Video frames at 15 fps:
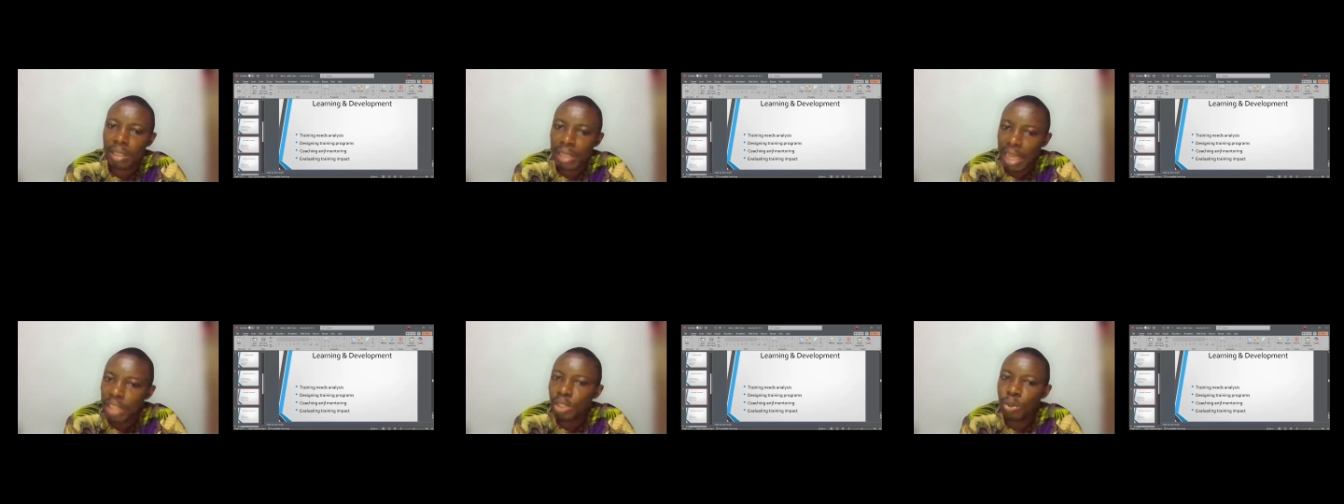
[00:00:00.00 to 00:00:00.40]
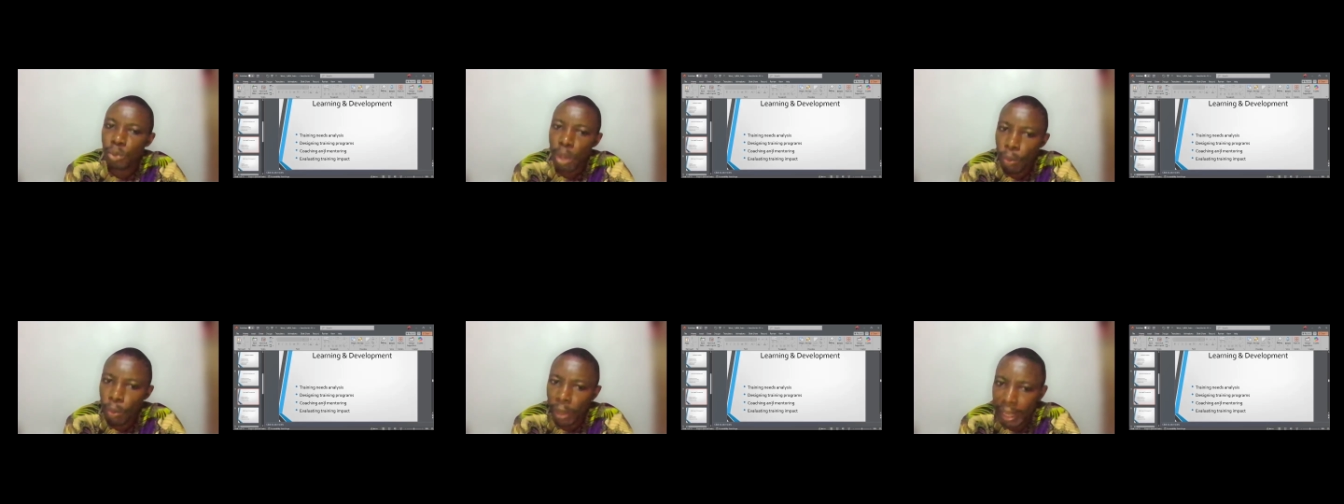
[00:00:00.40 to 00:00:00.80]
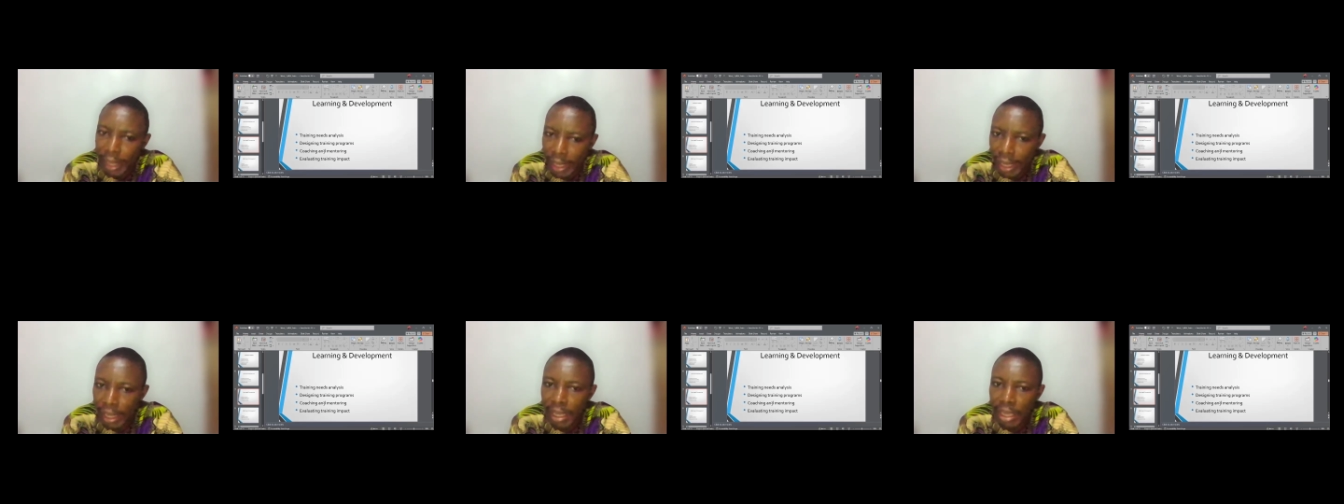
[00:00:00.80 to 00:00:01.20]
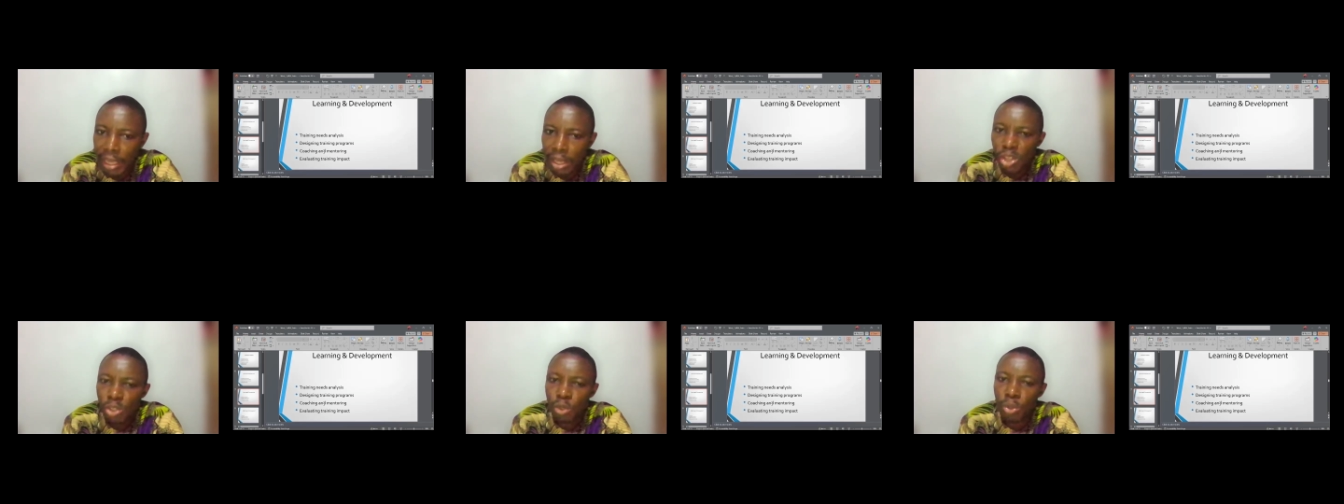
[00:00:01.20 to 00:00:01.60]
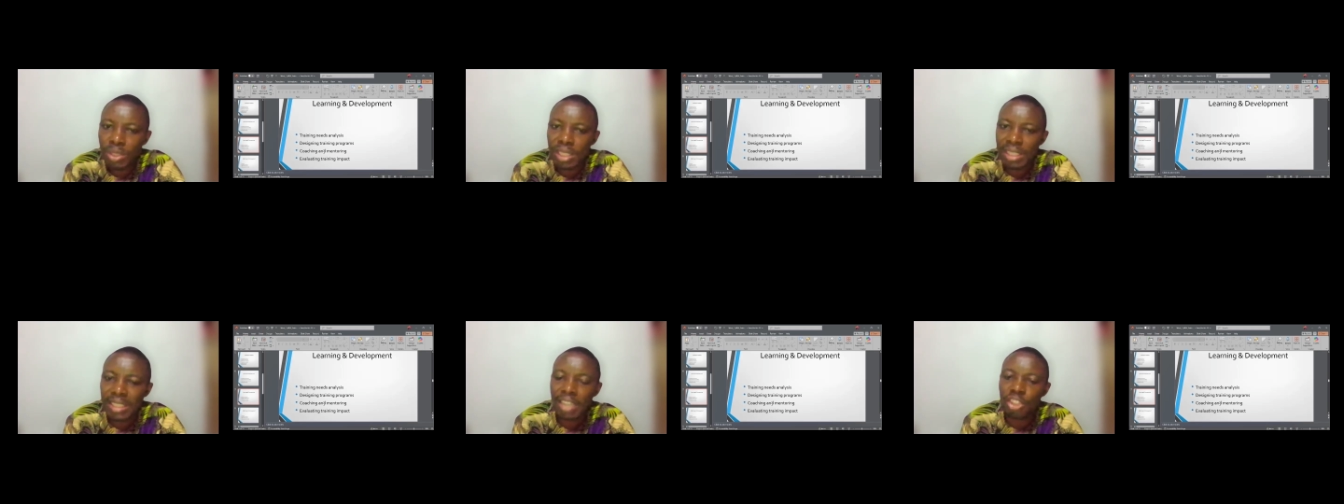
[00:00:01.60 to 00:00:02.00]
That is why we are here. So
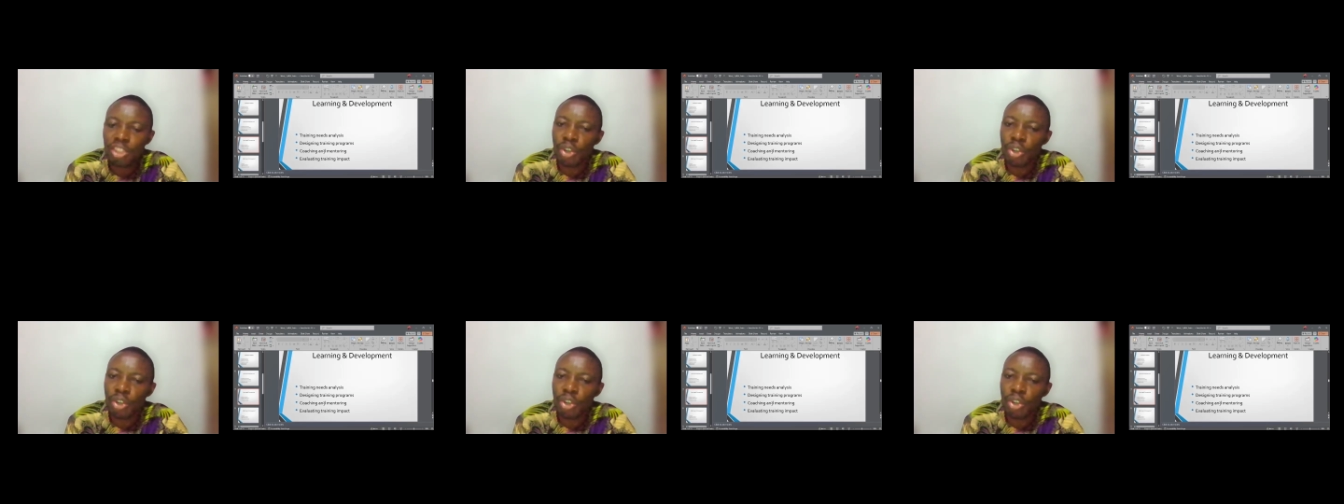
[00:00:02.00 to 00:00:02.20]
design